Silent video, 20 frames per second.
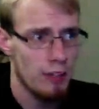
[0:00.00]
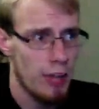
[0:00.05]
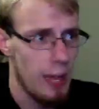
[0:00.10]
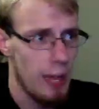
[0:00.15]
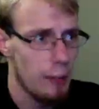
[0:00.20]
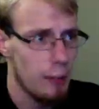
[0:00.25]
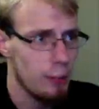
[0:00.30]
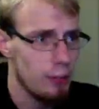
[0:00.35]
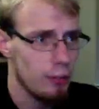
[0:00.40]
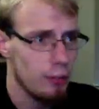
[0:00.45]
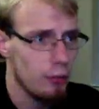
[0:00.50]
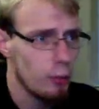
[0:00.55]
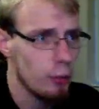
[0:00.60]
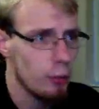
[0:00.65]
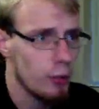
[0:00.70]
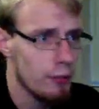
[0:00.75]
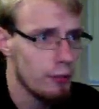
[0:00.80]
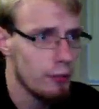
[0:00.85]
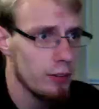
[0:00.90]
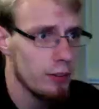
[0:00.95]
happens or
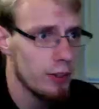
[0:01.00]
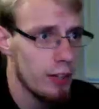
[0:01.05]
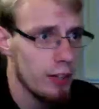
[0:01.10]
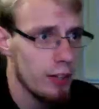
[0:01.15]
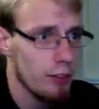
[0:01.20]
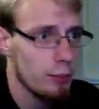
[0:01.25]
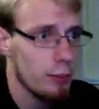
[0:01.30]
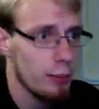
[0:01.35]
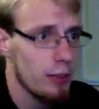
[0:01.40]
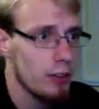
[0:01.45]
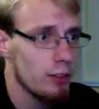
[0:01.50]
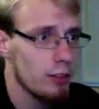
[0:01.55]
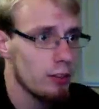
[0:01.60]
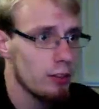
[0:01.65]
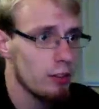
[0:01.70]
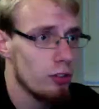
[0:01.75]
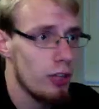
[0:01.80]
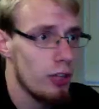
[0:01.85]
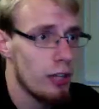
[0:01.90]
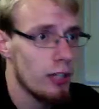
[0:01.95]
if it has been
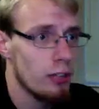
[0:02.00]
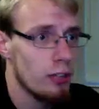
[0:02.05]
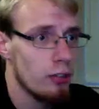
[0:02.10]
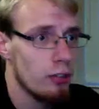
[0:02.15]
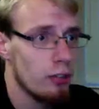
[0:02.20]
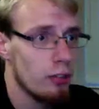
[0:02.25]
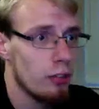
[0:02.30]
changed,